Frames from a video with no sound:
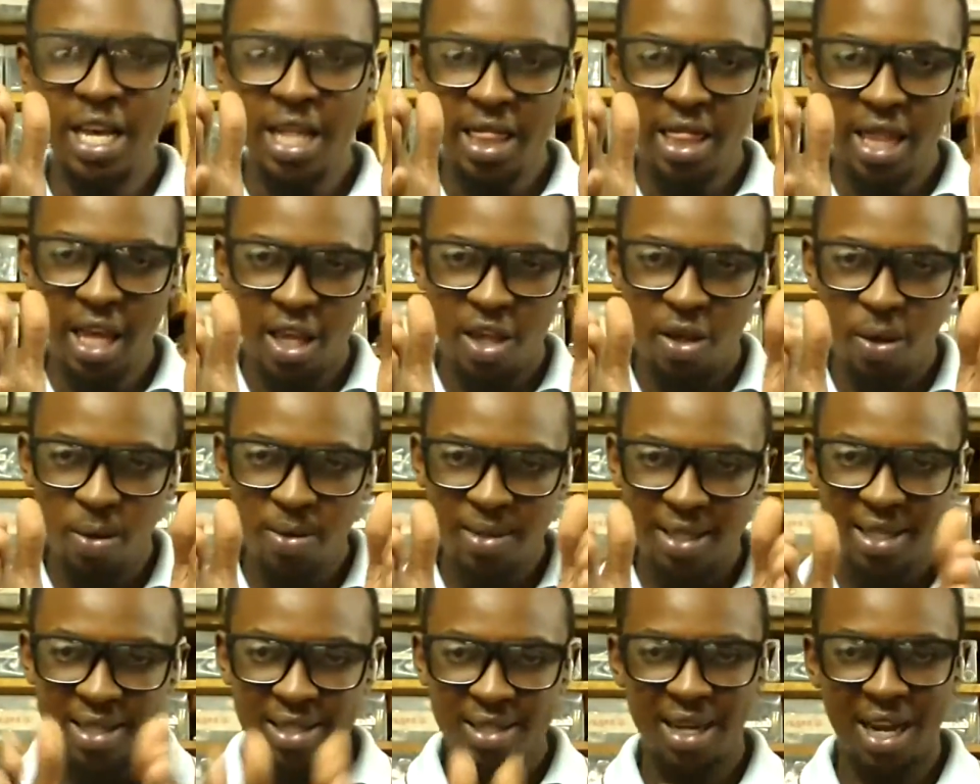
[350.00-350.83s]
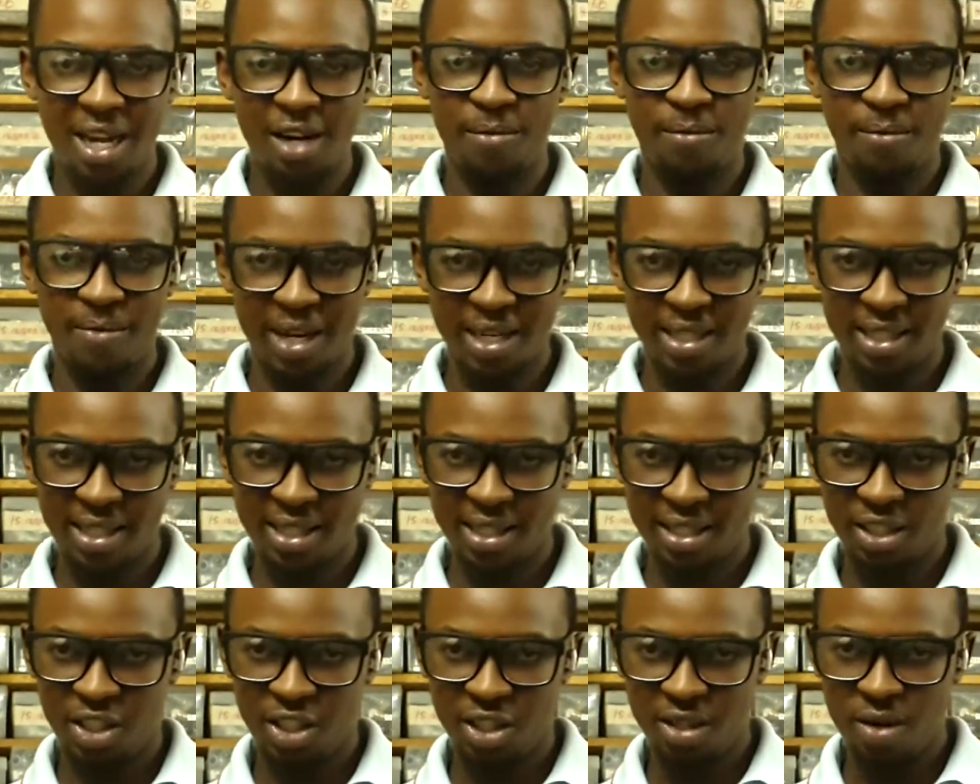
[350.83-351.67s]
The user's
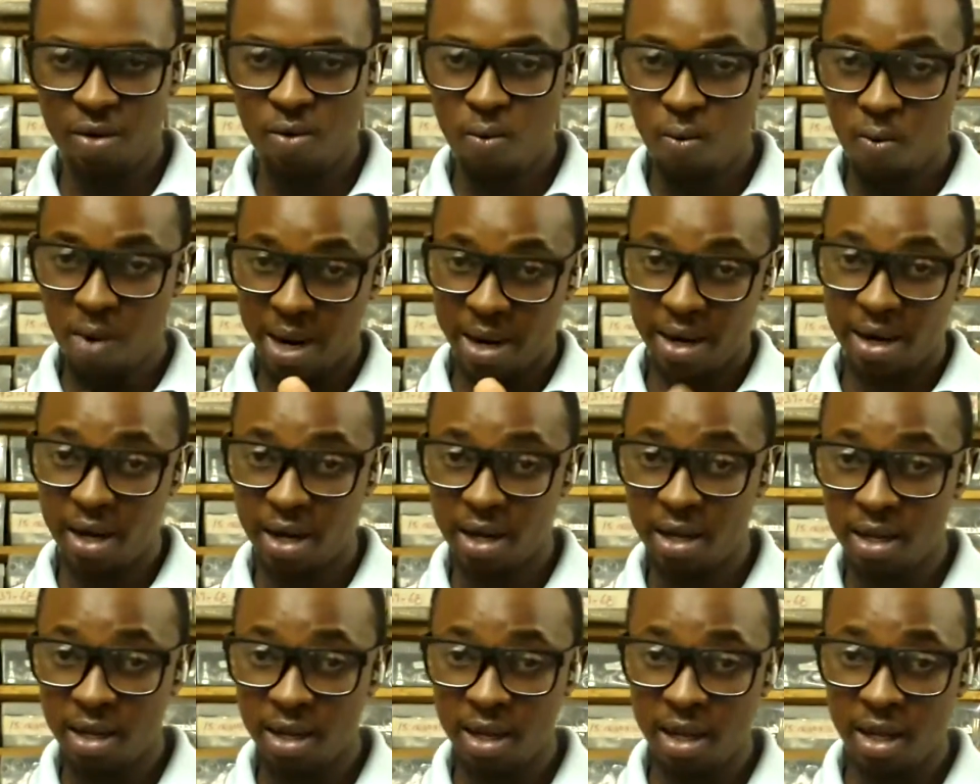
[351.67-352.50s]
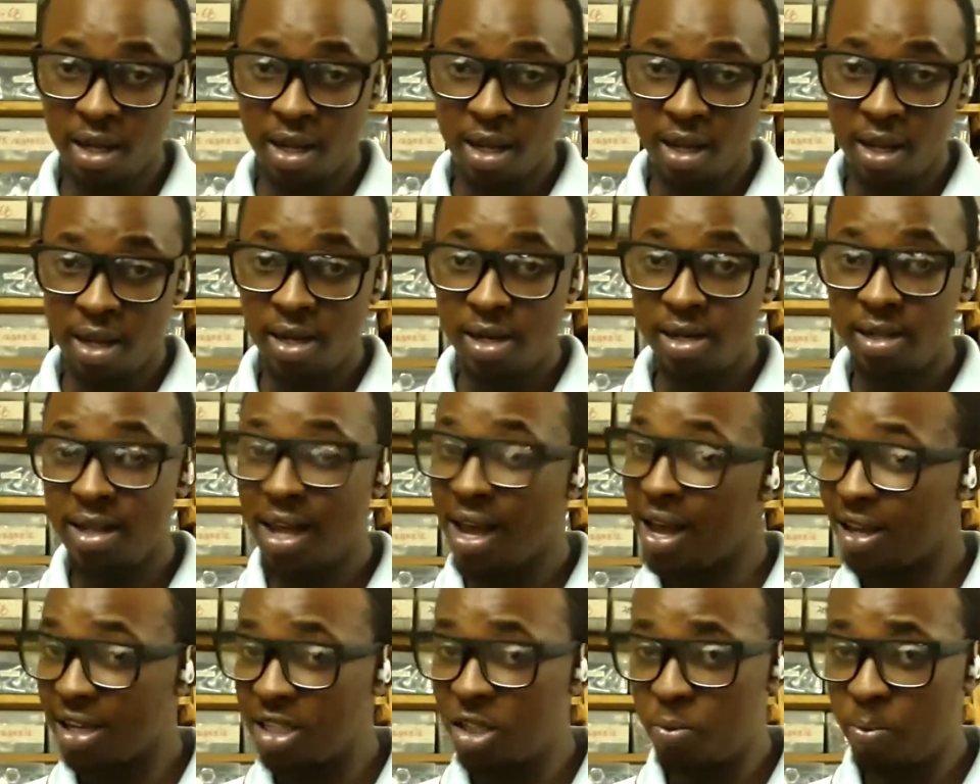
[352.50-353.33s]
advantage. One, the
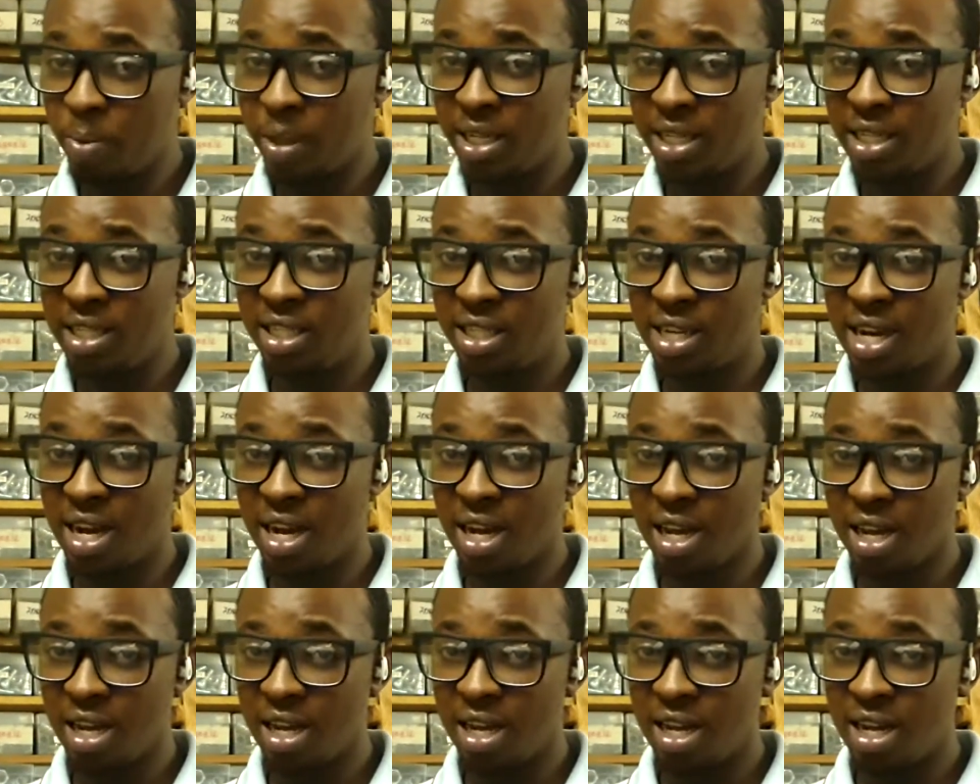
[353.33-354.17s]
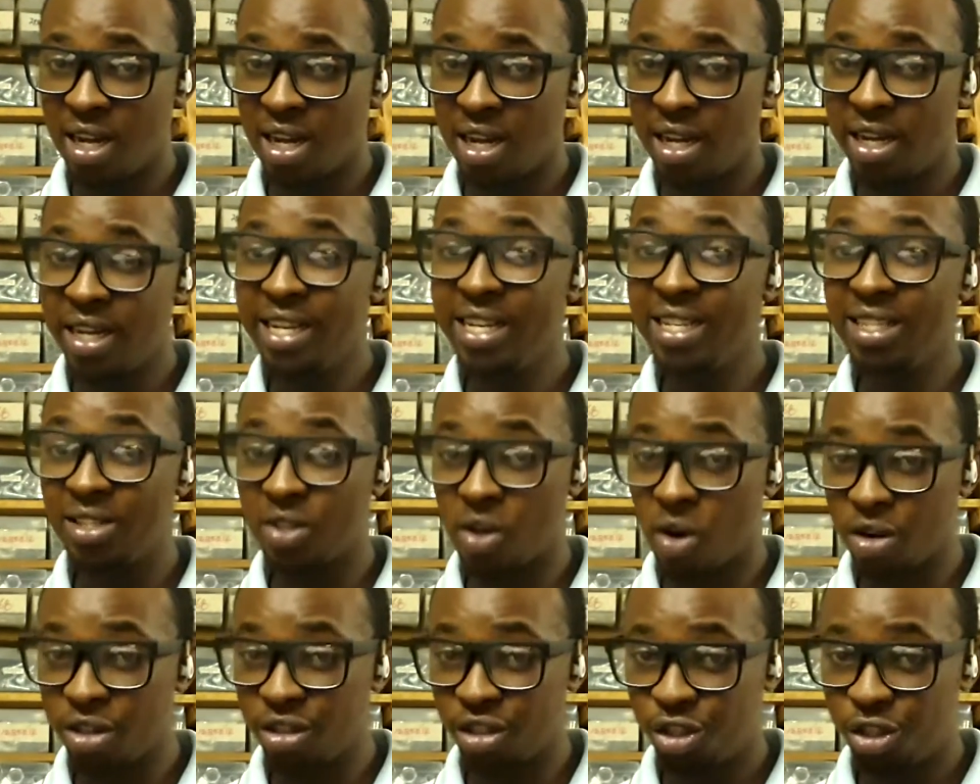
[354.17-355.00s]
expenditure is
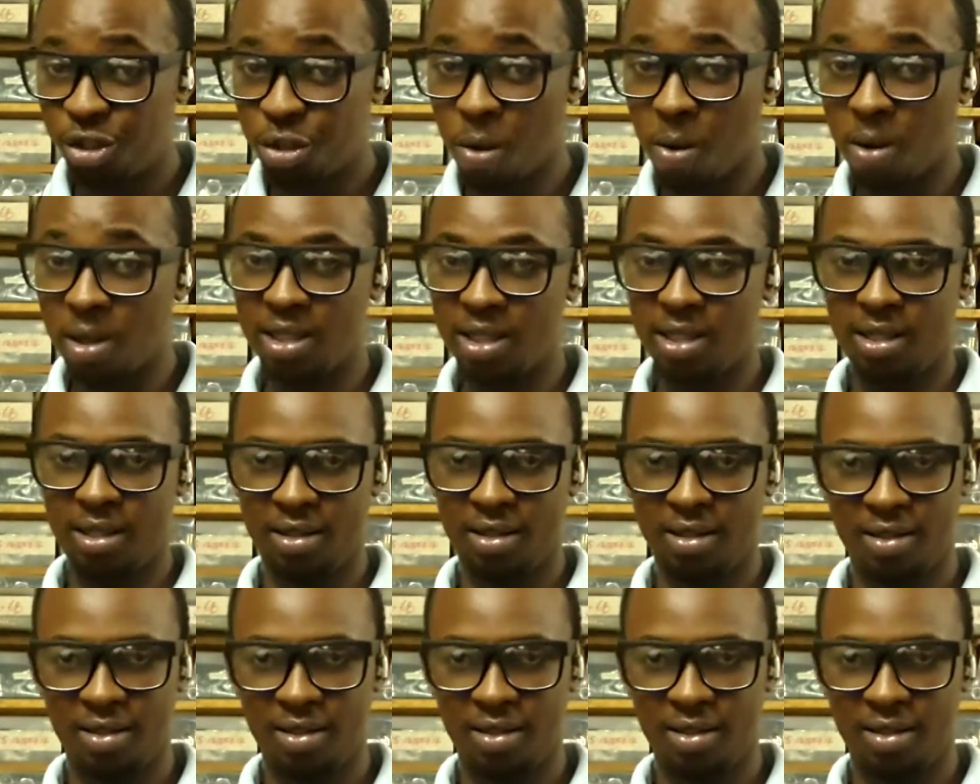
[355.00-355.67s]
controlled.